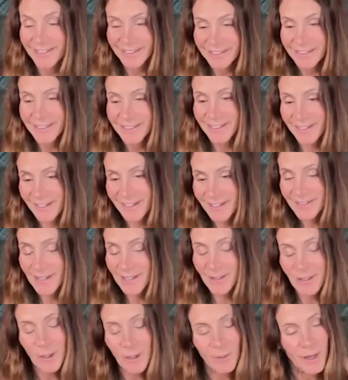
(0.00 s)
Yeah,
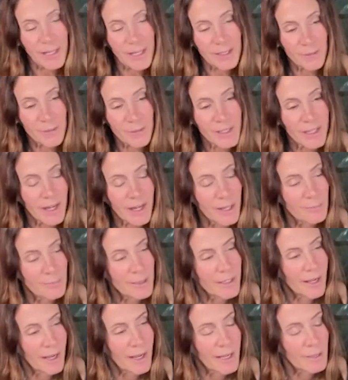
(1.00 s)
yeah, no, I agree. I
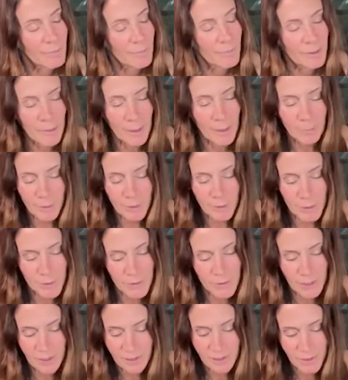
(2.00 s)
mean, I remember
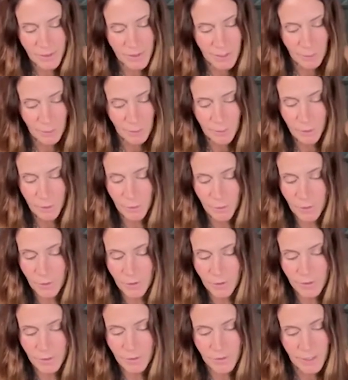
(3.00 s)
using cassette
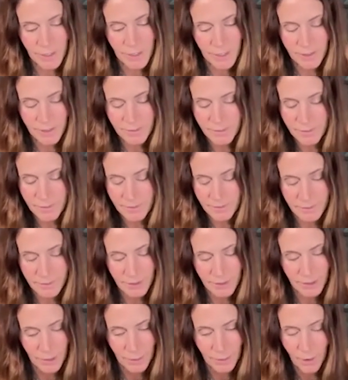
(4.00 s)
recorders and,
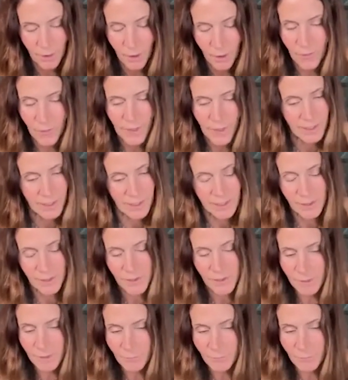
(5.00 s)
all that kind of stuff